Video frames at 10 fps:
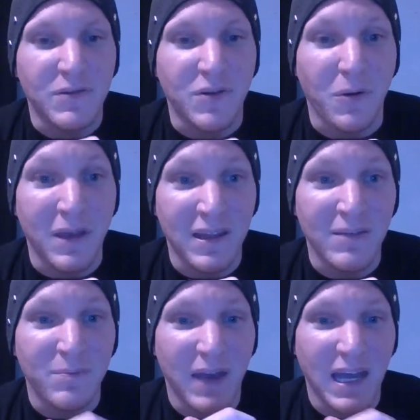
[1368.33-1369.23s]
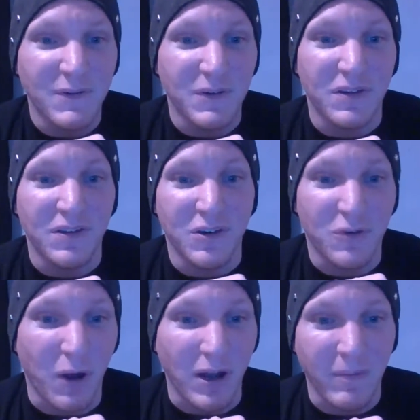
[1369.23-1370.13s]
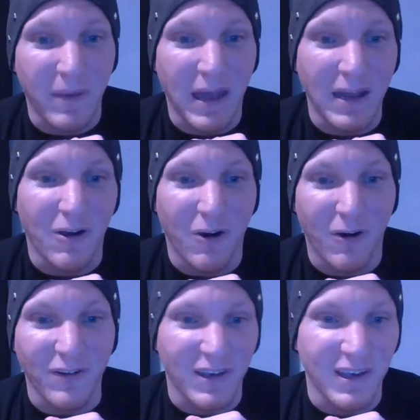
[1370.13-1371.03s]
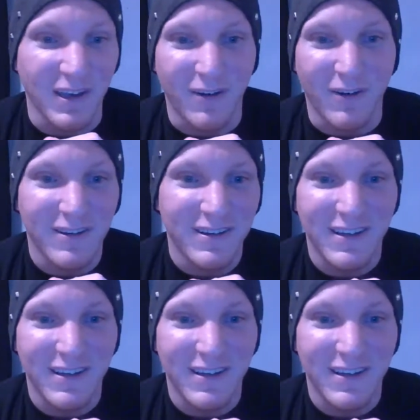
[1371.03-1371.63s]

So Ethan Page versus the Karate Man at Hard to Kill.